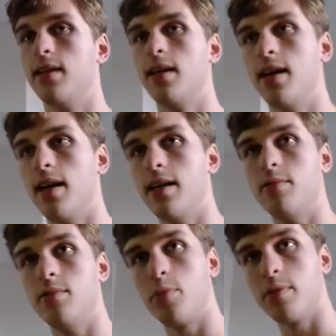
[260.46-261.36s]
and it
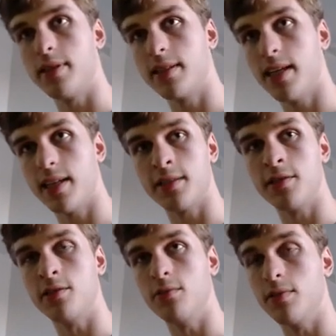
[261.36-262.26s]
will print test
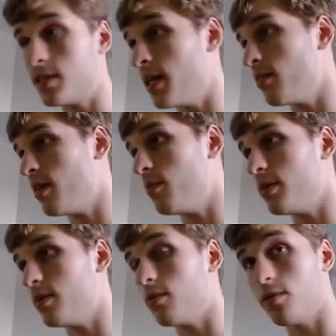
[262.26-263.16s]
to the standard
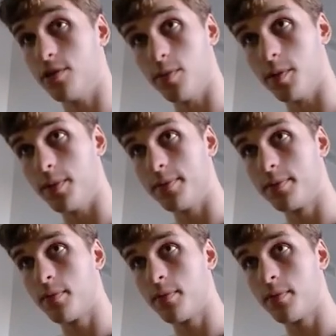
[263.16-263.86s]
output or your terminal.